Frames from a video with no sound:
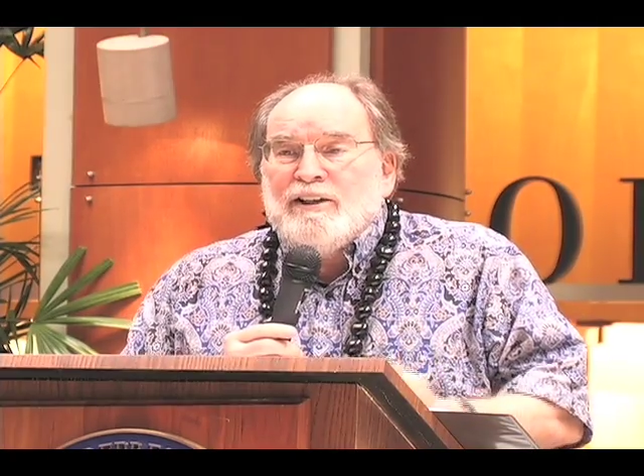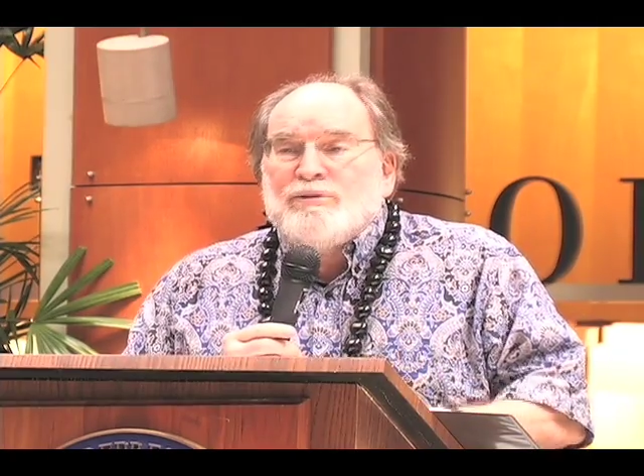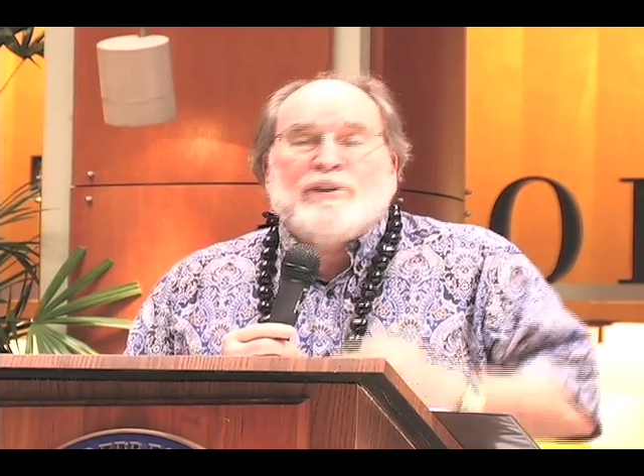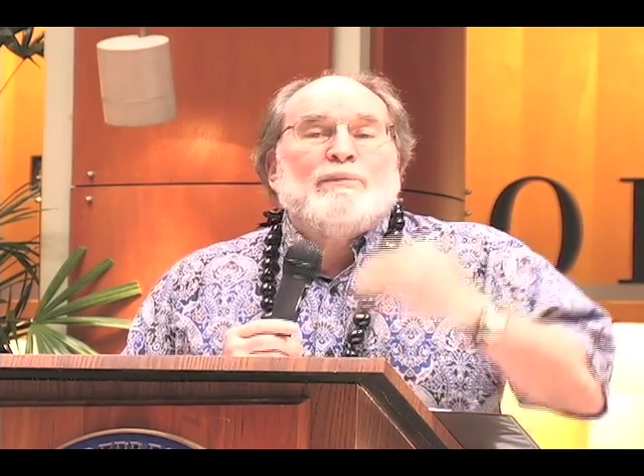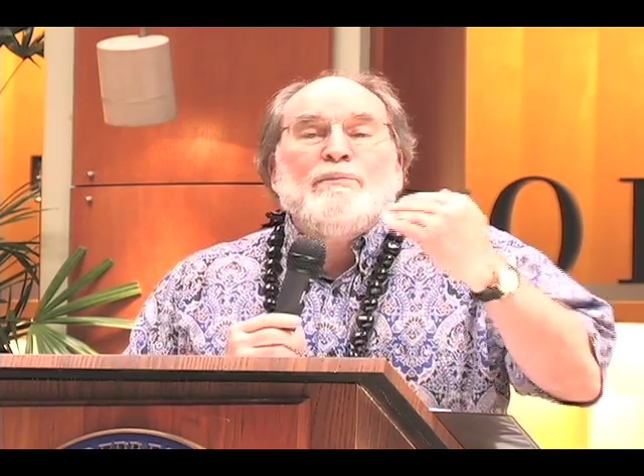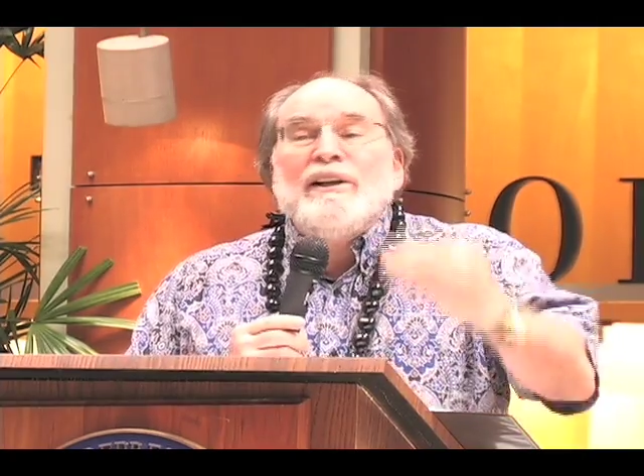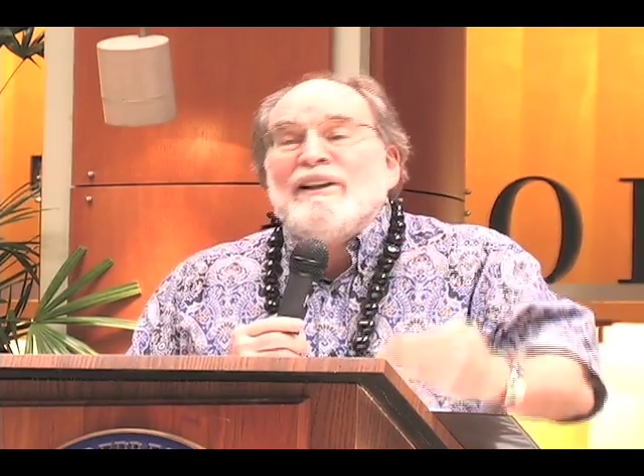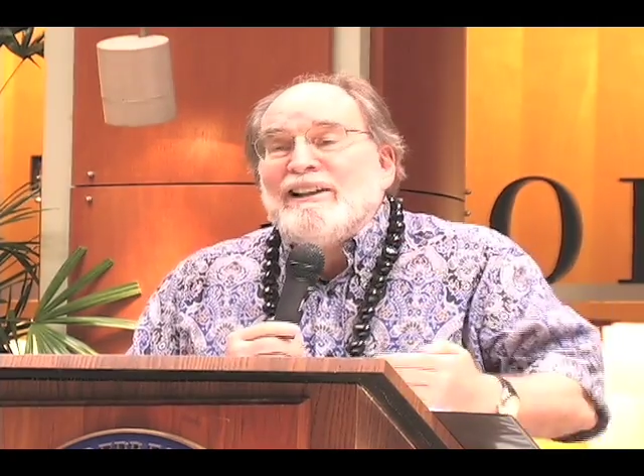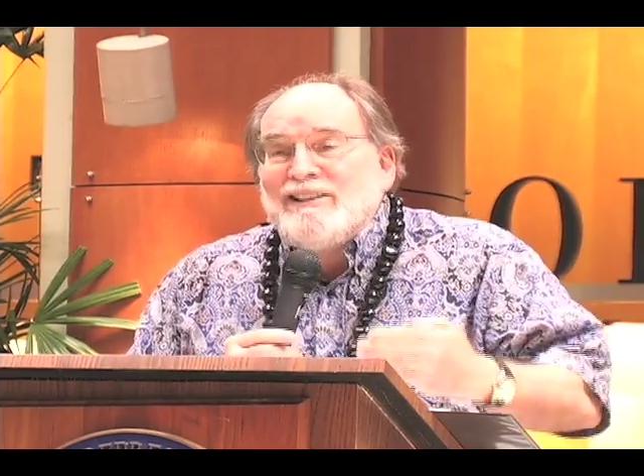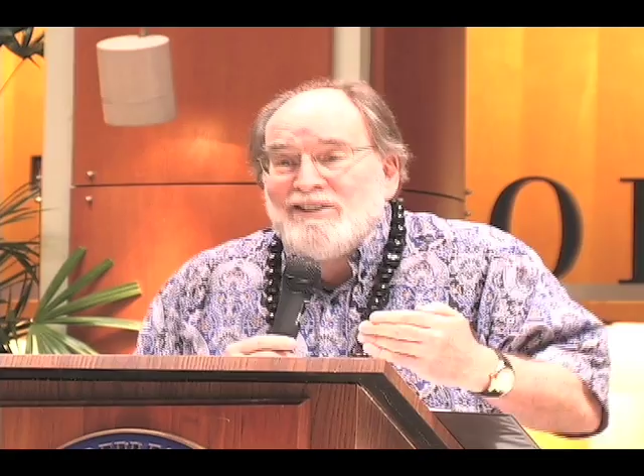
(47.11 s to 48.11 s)
for the
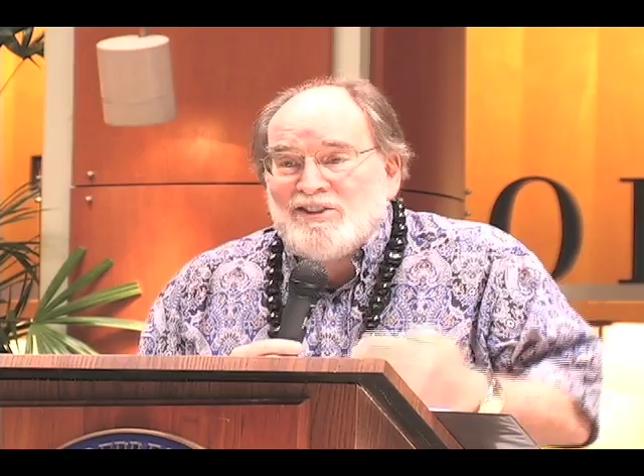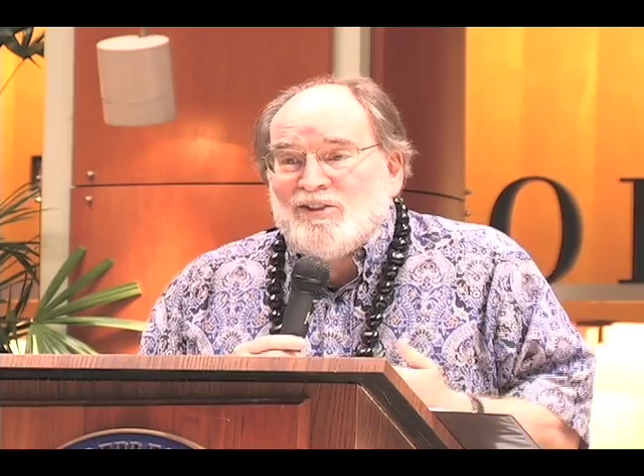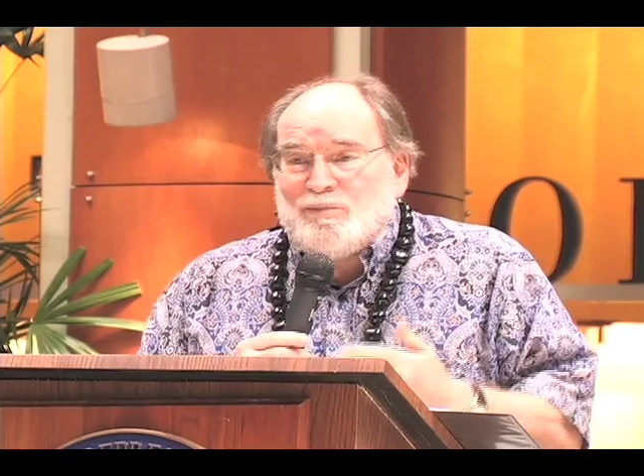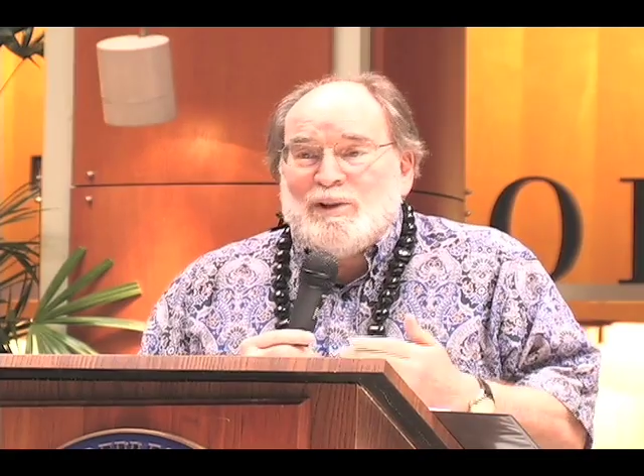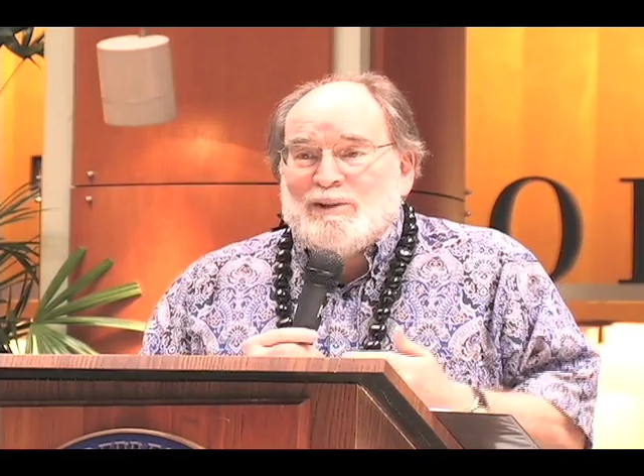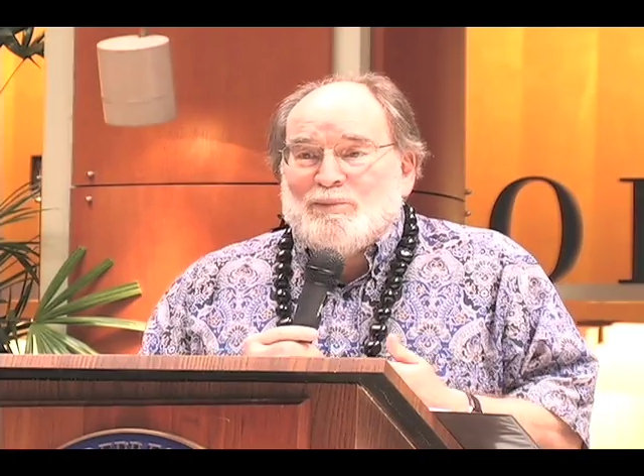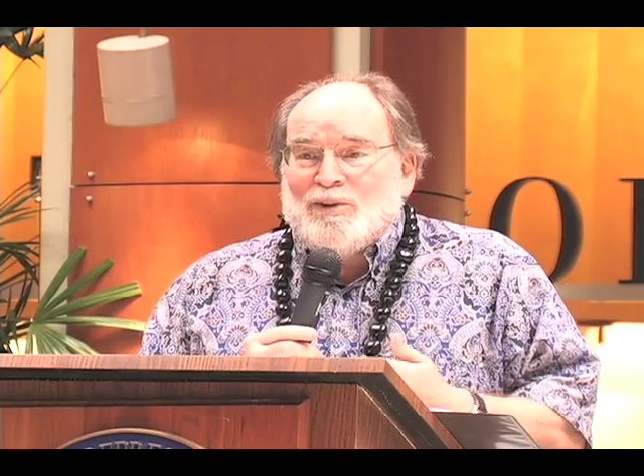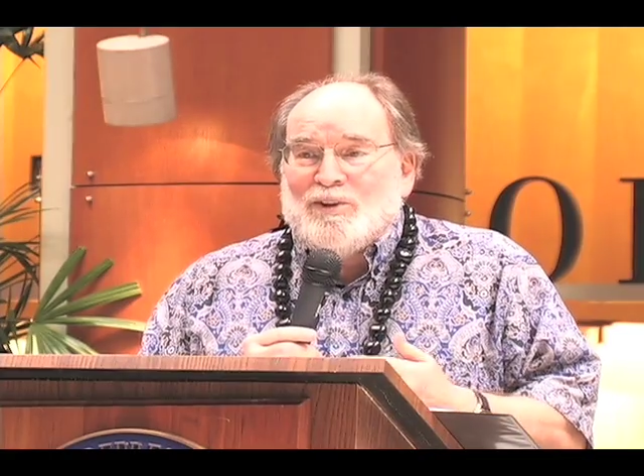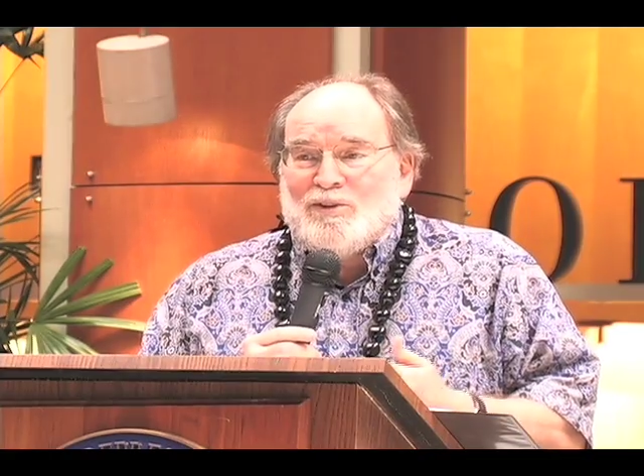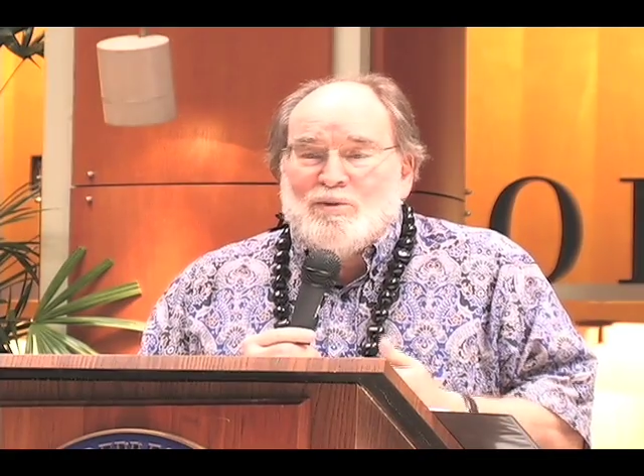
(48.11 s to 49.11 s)
millions of
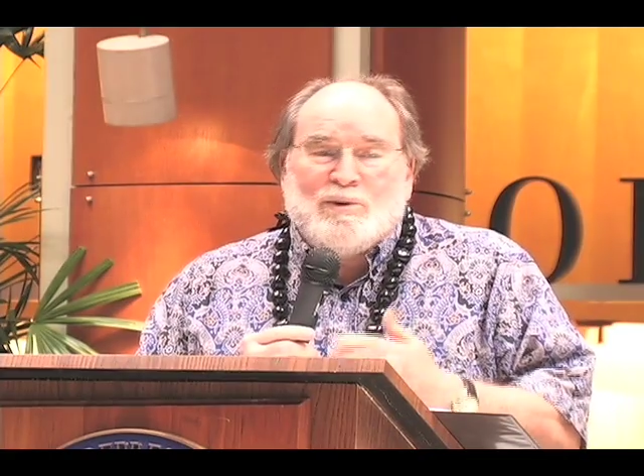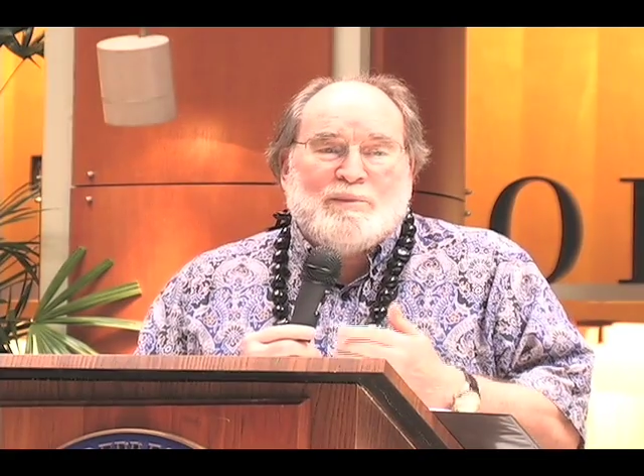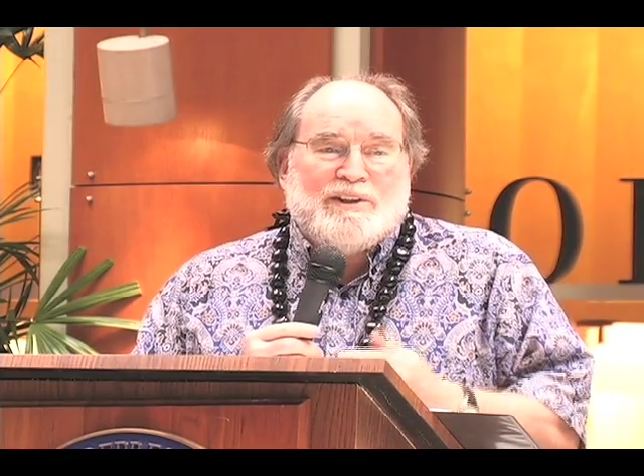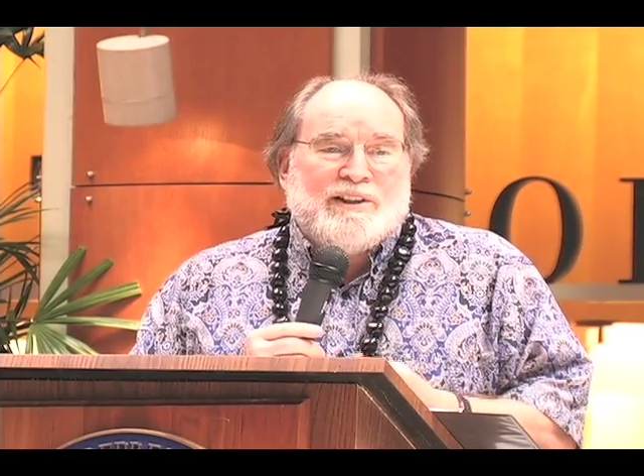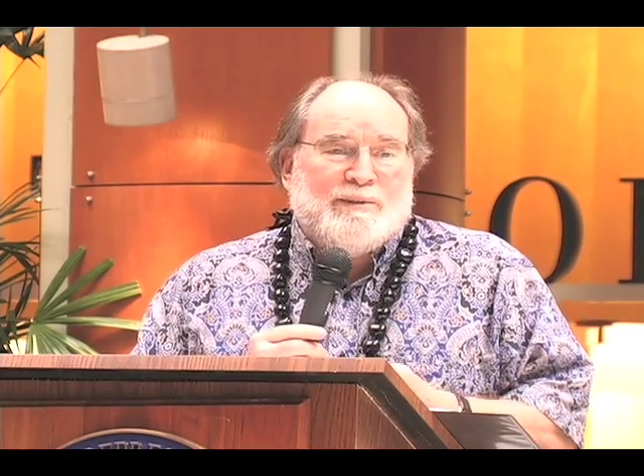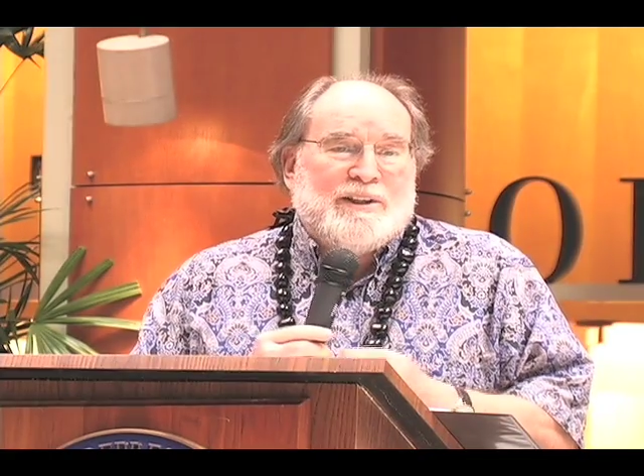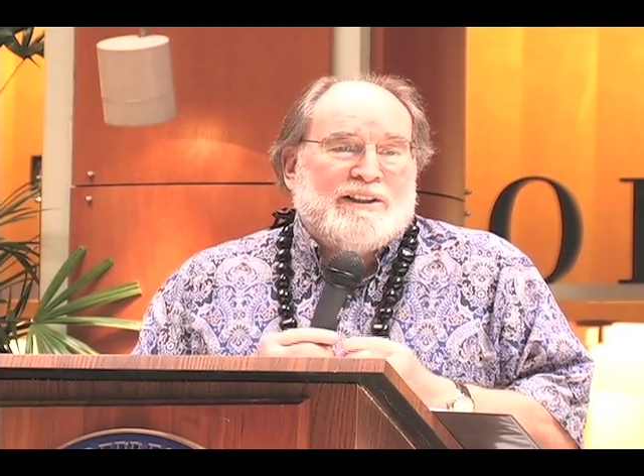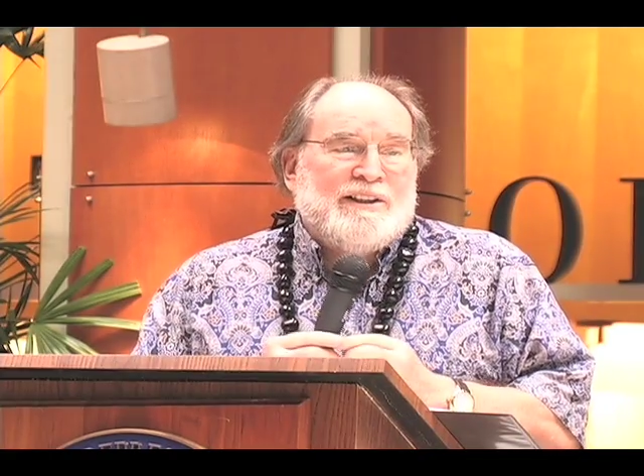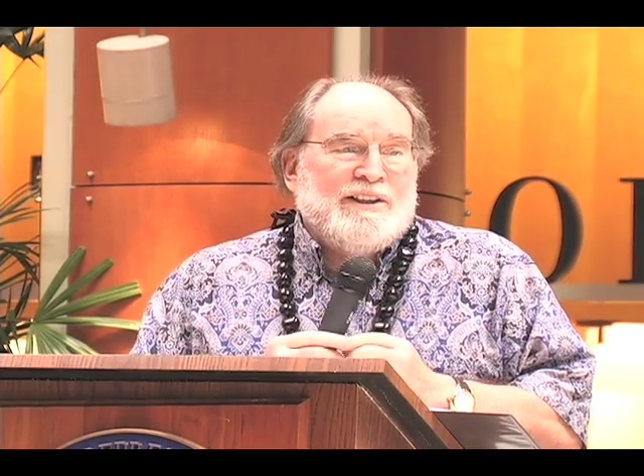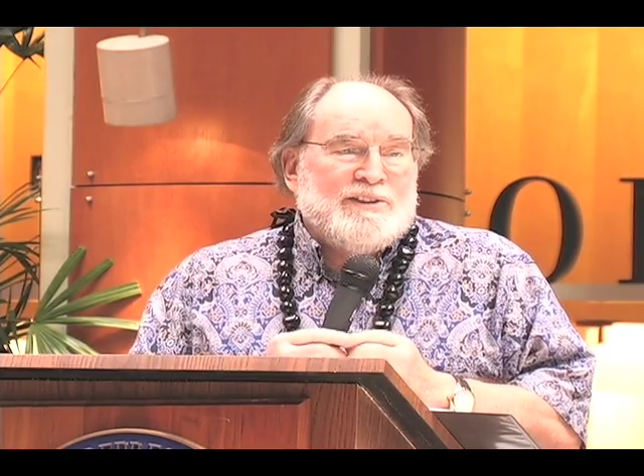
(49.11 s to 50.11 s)
people who will be coming